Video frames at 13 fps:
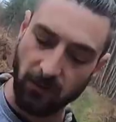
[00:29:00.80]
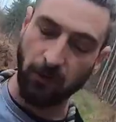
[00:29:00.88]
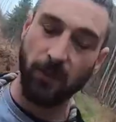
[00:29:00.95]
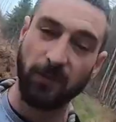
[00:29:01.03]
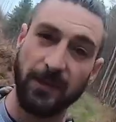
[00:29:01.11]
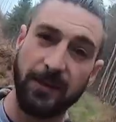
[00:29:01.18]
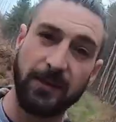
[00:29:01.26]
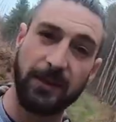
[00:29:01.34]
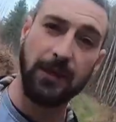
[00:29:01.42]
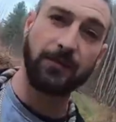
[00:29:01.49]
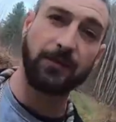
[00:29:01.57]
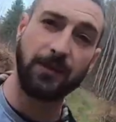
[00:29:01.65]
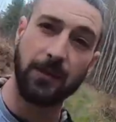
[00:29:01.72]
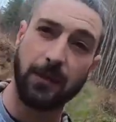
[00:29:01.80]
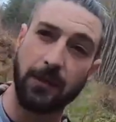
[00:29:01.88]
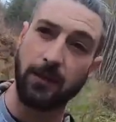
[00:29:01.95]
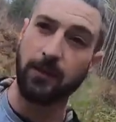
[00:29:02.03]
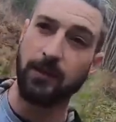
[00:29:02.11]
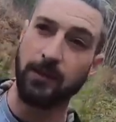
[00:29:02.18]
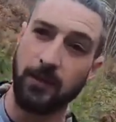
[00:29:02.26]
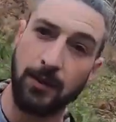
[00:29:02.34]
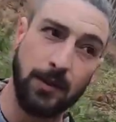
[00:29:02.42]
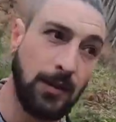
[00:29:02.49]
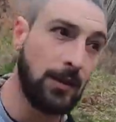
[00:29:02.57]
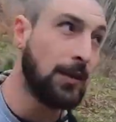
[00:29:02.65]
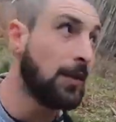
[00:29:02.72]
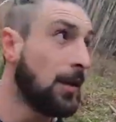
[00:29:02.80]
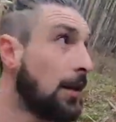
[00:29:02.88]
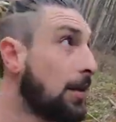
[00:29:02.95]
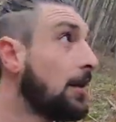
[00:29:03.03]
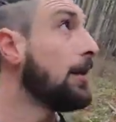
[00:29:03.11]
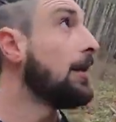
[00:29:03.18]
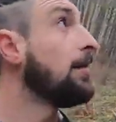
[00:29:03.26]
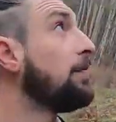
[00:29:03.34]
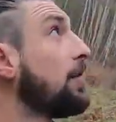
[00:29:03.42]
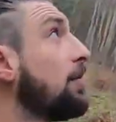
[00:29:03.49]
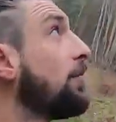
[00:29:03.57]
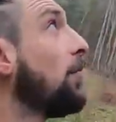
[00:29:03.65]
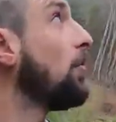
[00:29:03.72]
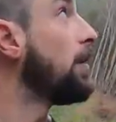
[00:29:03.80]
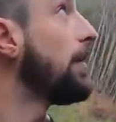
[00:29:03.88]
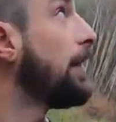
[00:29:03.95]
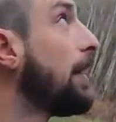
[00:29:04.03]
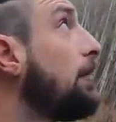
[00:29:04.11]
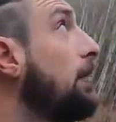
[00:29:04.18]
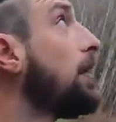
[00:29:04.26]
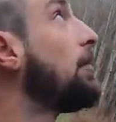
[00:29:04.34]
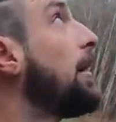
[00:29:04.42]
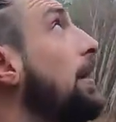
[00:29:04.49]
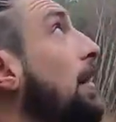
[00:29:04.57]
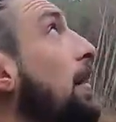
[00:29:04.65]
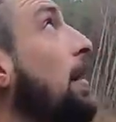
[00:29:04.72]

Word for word: quite windy out today. I can hear things falling now up there.